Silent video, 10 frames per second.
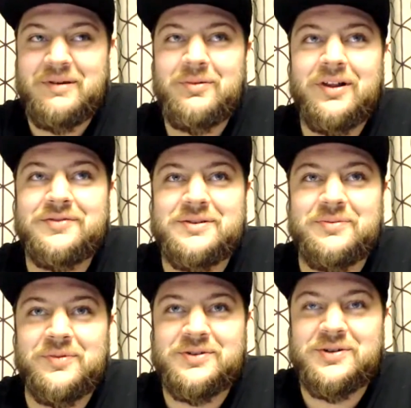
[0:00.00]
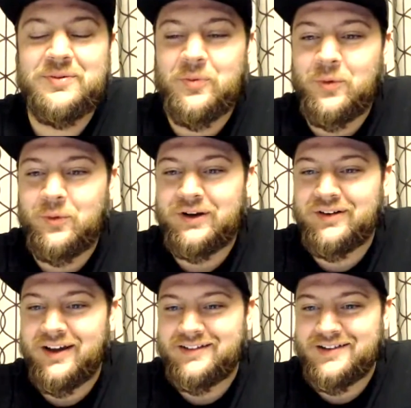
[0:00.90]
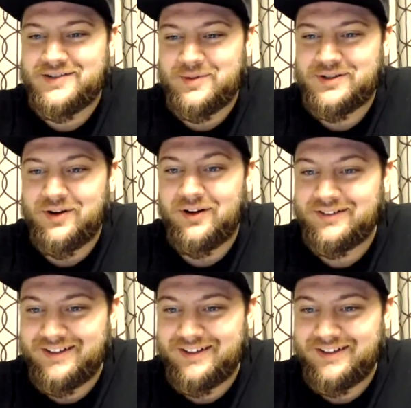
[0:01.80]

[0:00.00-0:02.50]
have some weird ideas about Scotland.